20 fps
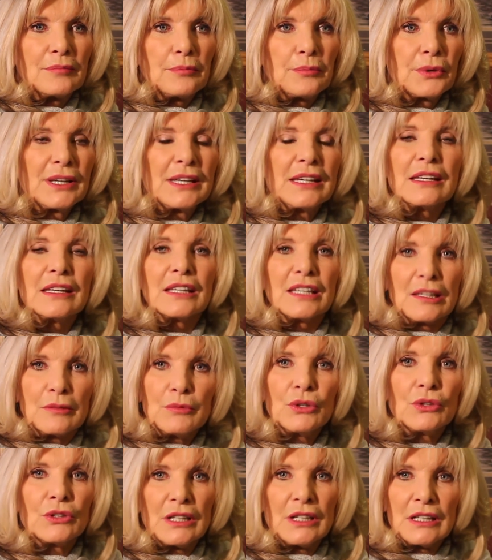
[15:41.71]
bringing
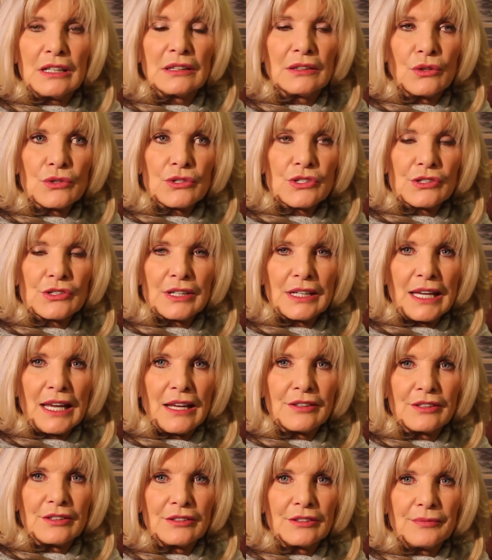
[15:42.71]
community closer
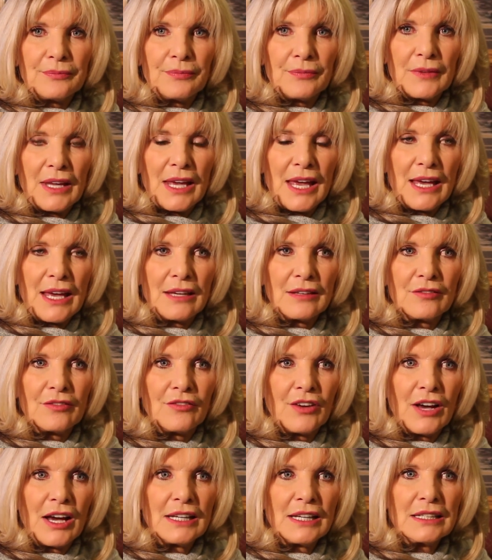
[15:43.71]
together and
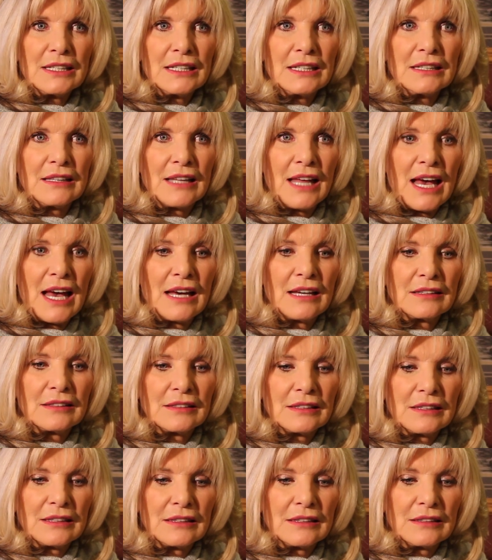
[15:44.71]
finding that